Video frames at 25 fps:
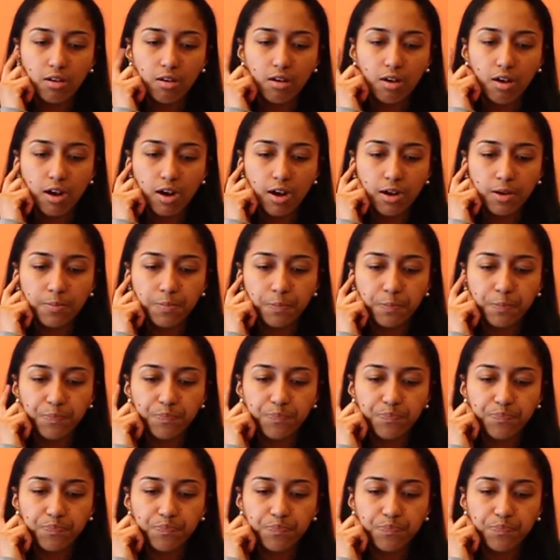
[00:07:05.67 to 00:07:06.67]

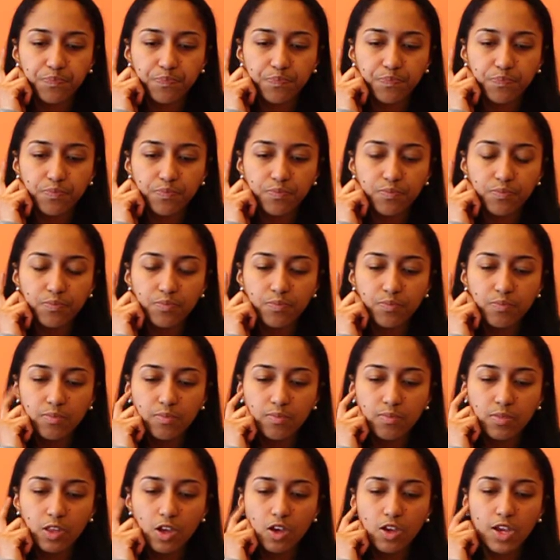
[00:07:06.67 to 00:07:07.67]

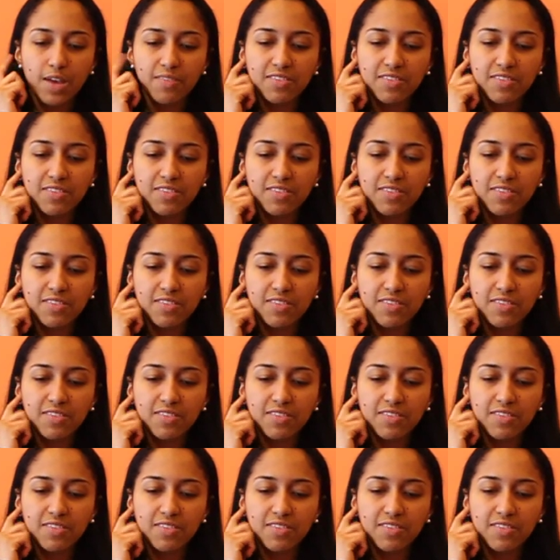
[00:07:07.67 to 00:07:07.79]
you